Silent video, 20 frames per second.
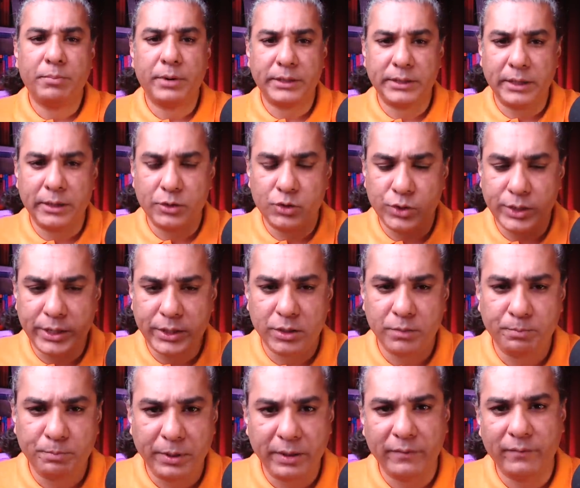president xi
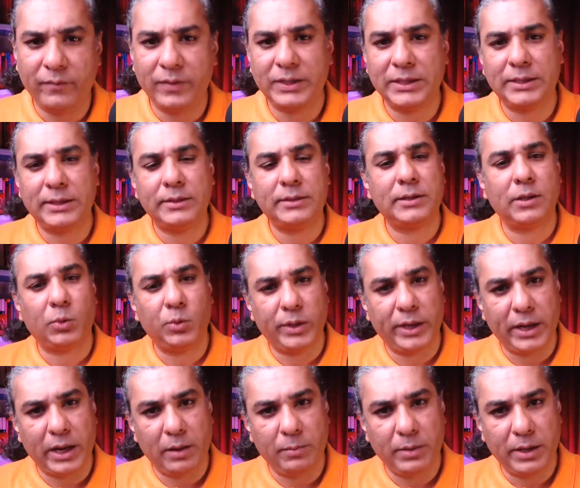jinping visited
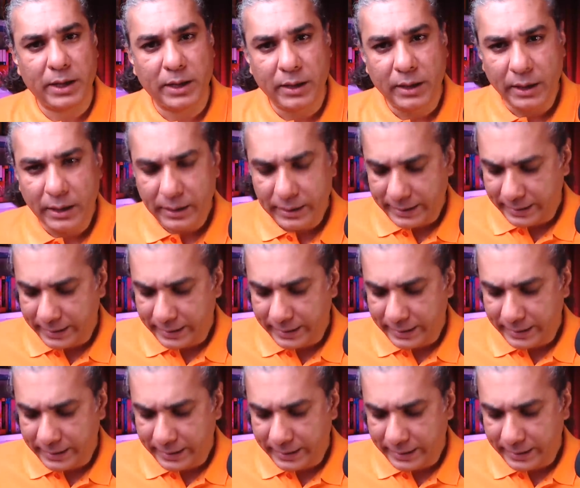saudi arabia